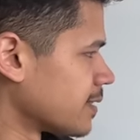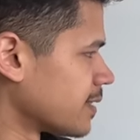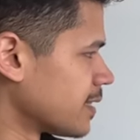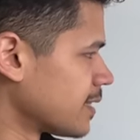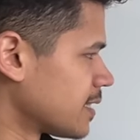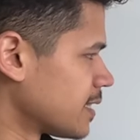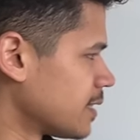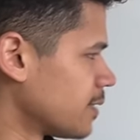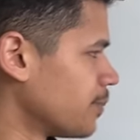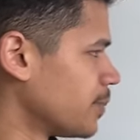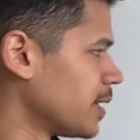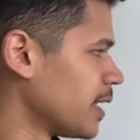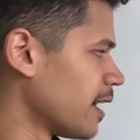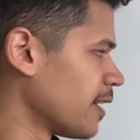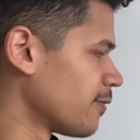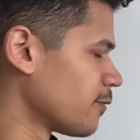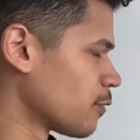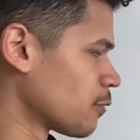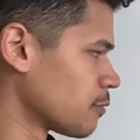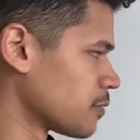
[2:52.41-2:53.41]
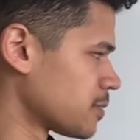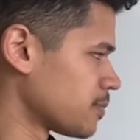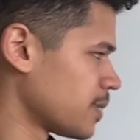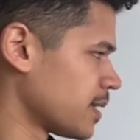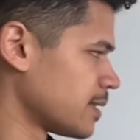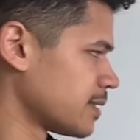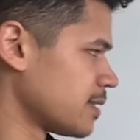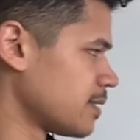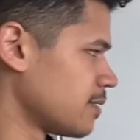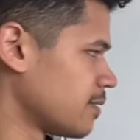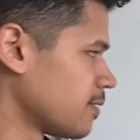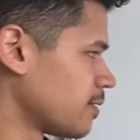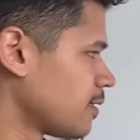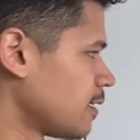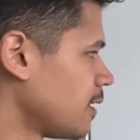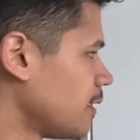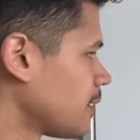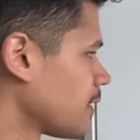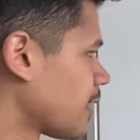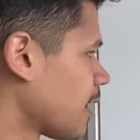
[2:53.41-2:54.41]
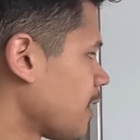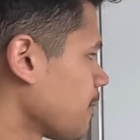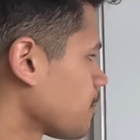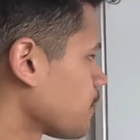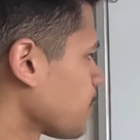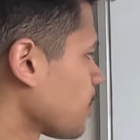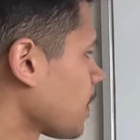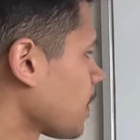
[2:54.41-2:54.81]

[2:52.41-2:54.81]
This is the behavioral response here, okay?